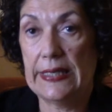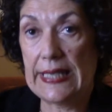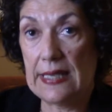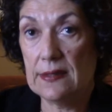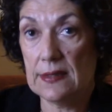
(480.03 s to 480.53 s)

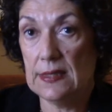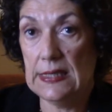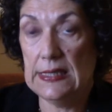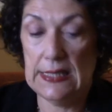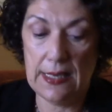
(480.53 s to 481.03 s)
against the
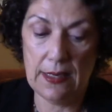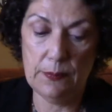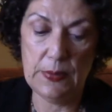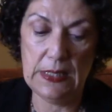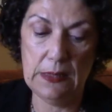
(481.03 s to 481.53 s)

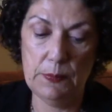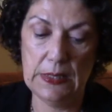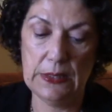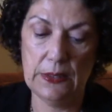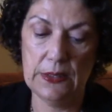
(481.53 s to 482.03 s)
TTIP
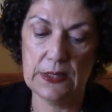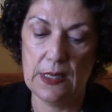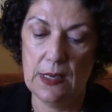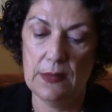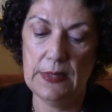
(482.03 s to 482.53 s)
because
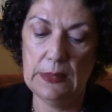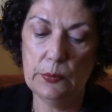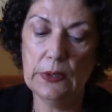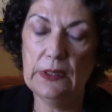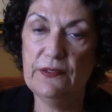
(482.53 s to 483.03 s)
they
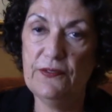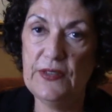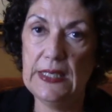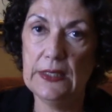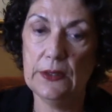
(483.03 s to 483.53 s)
really
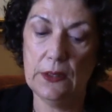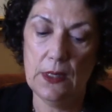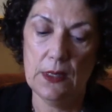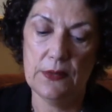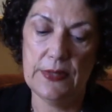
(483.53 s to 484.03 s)
fear
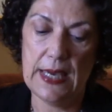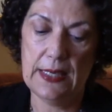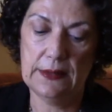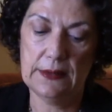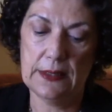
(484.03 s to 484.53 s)

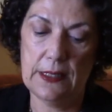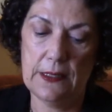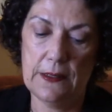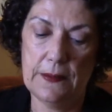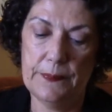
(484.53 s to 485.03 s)
that
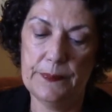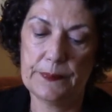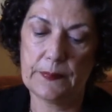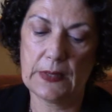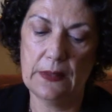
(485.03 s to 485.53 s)

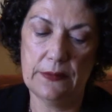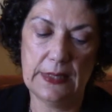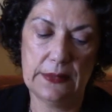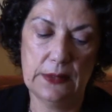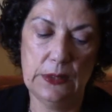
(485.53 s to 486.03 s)

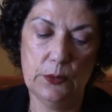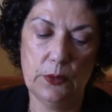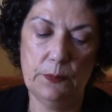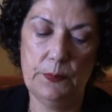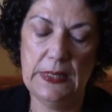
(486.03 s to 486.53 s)
the
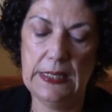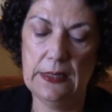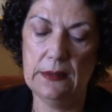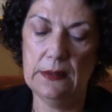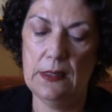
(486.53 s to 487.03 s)

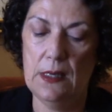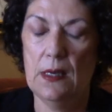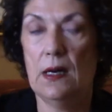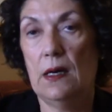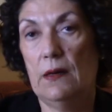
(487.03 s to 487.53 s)
European
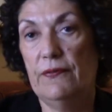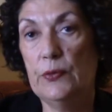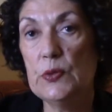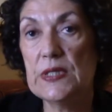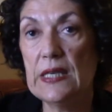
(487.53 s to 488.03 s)

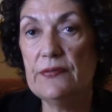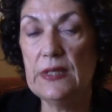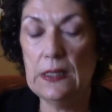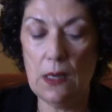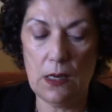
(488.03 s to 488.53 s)
food
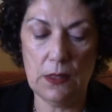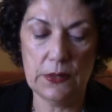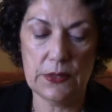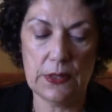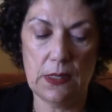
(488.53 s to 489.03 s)
safety
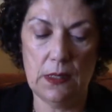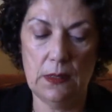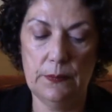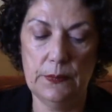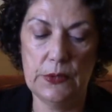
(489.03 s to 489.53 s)
laws,
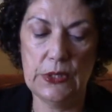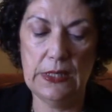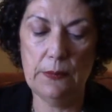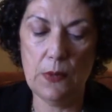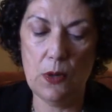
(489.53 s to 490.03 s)

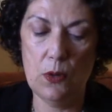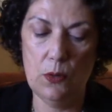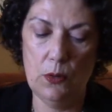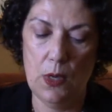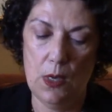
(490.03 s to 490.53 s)

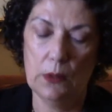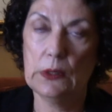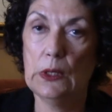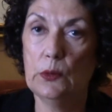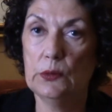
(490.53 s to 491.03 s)
GMO
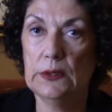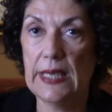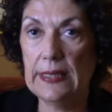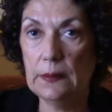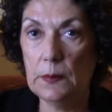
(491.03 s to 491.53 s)
cloned
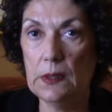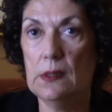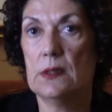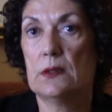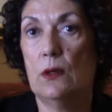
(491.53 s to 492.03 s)

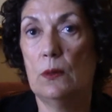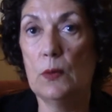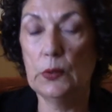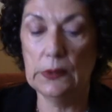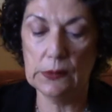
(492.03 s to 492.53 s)
animals,
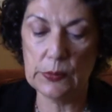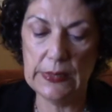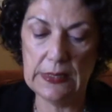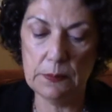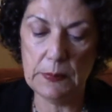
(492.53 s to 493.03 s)
hormonal
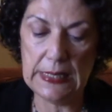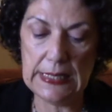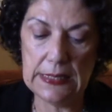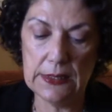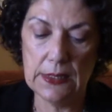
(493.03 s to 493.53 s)
treated
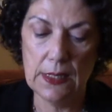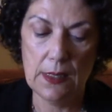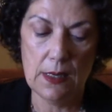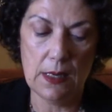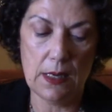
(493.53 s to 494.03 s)
meat,
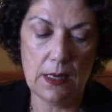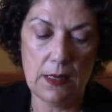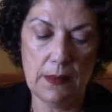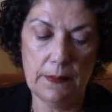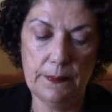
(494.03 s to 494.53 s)

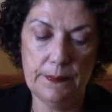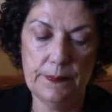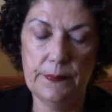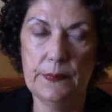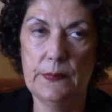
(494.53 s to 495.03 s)

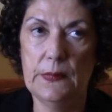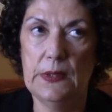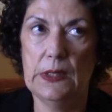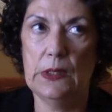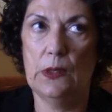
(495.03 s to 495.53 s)

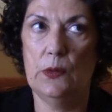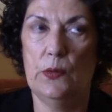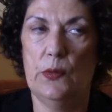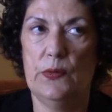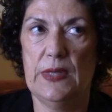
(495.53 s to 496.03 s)

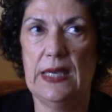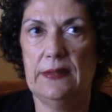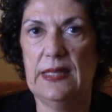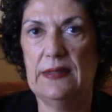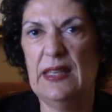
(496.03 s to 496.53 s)

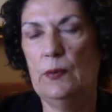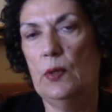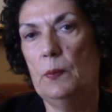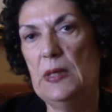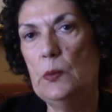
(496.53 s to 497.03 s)
that they
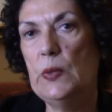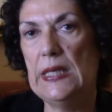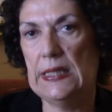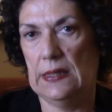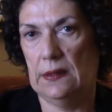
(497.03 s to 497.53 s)
will be
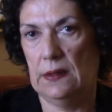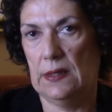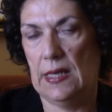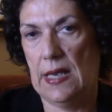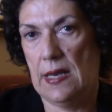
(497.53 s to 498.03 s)

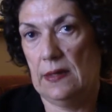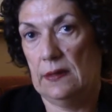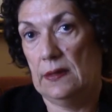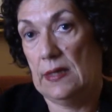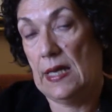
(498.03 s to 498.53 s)
weakened,
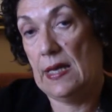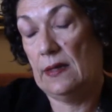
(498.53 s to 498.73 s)
and